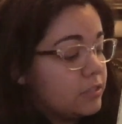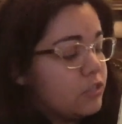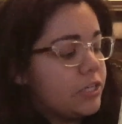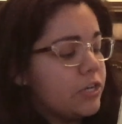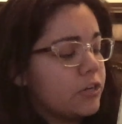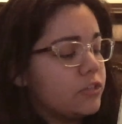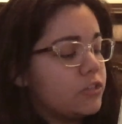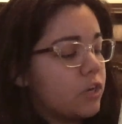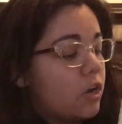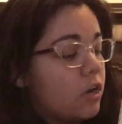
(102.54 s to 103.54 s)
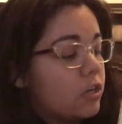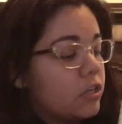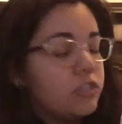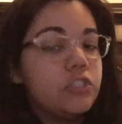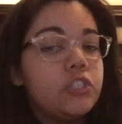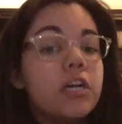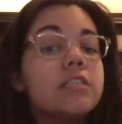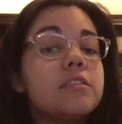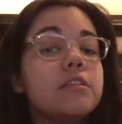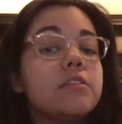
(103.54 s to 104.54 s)
Dear dog,
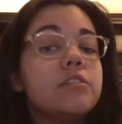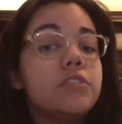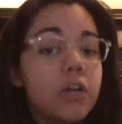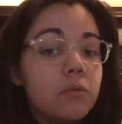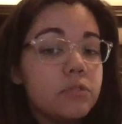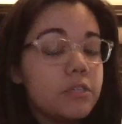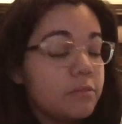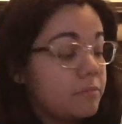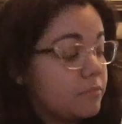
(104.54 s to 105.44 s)
just don't.